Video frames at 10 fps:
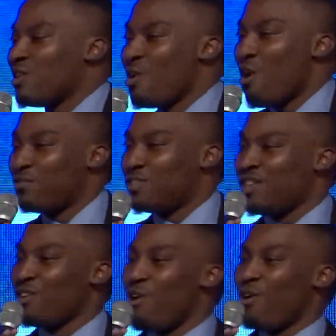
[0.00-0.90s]
of
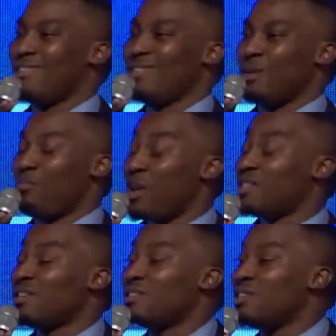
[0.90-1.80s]
sitting on the
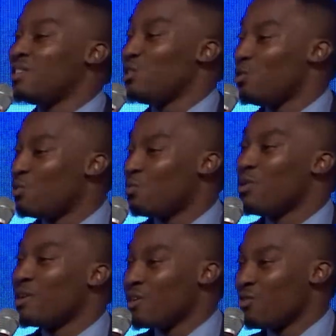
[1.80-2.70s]
presidency's youth
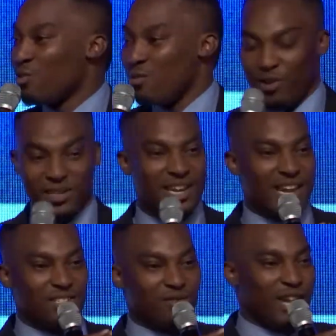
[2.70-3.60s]
working group for
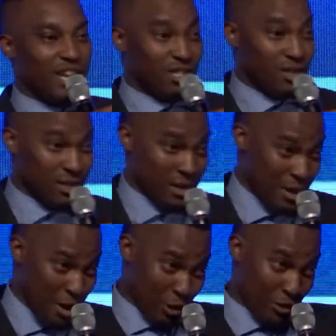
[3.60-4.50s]
international relations.
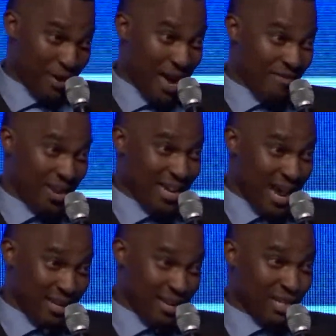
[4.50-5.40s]
So if you have any
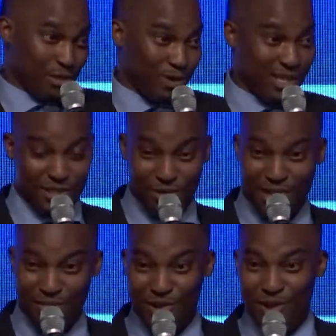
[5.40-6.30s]
ideas, please do
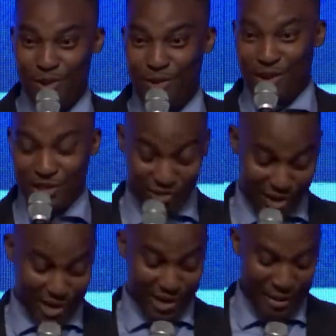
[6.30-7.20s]
let me know. We are
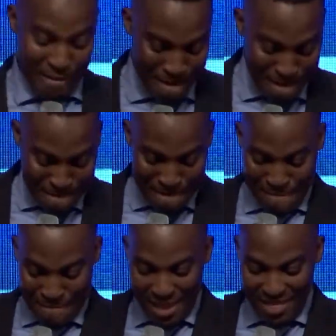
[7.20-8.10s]
struggling.
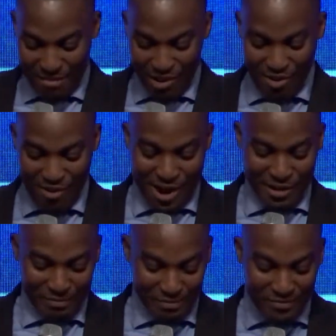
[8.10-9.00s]
That'd be great.
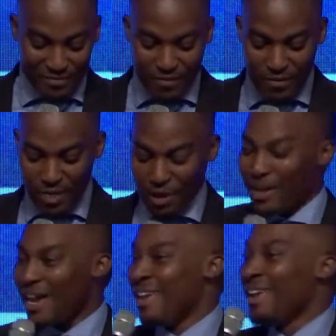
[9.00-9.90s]
But
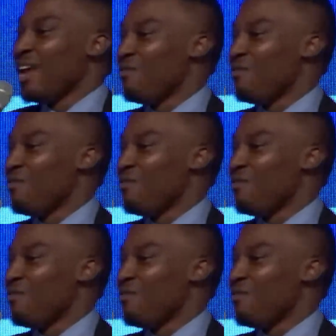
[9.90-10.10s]
hey, if